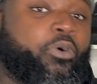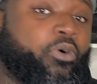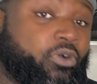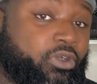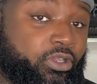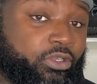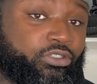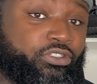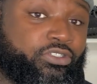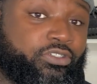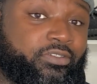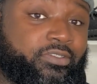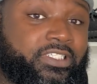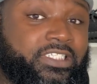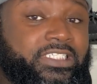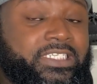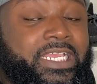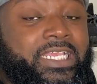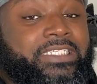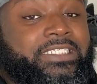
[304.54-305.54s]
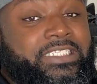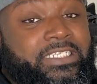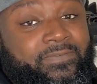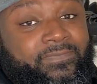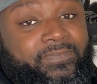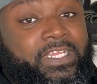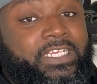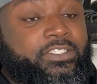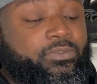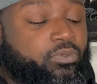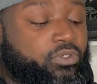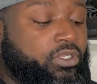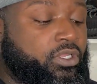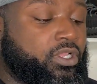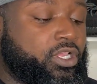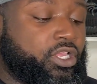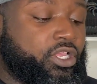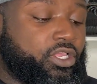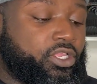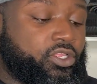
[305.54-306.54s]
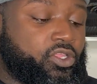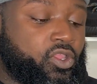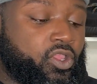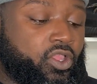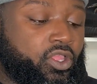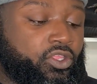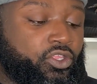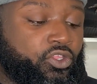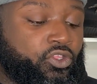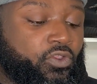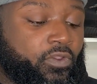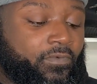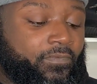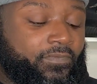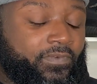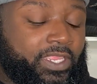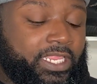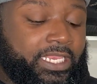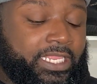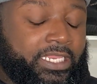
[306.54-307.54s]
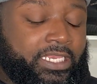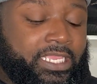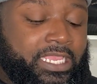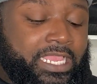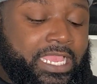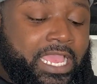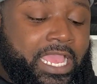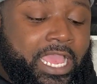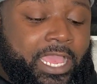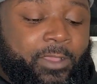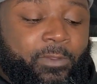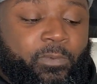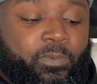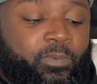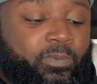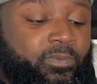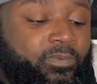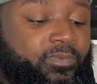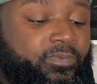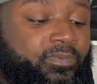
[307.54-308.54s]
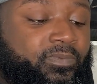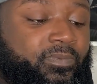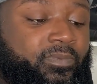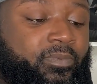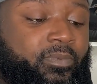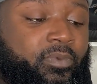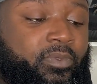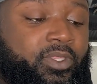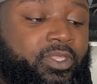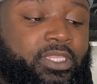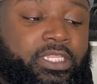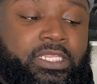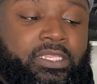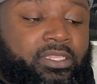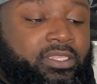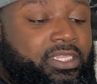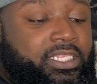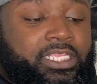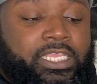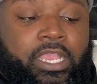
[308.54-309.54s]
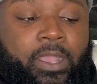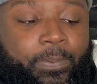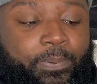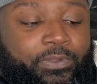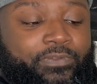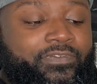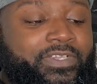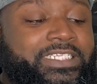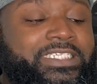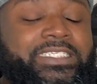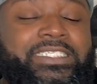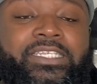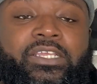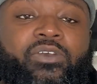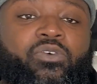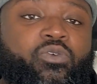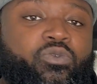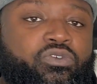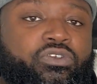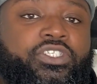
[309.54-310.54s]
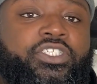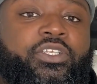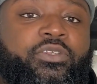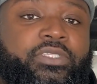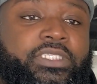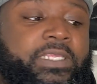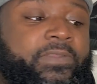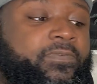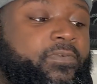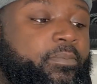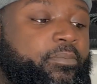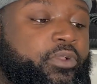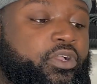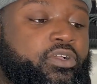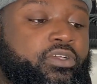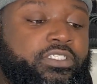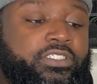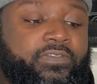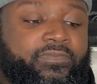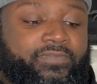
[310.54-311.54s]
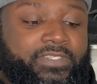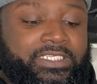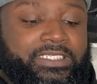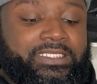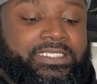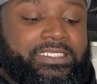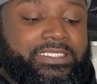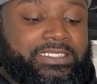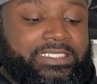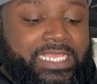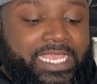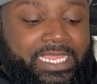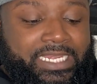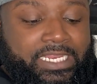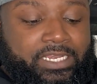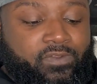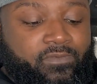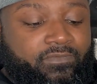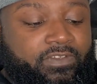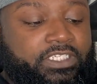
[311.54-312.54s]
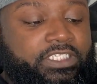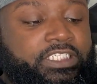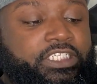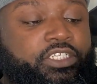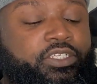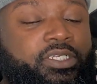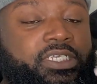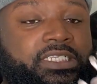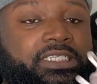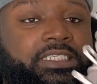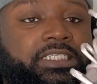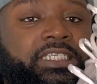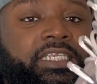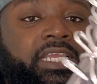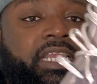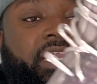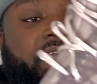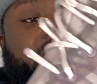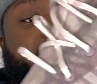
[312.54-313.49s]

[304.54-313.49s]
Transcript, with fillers: or go true to size if that's what you're feeling. Um, the upper wrist also different because of this design, and obviously you can see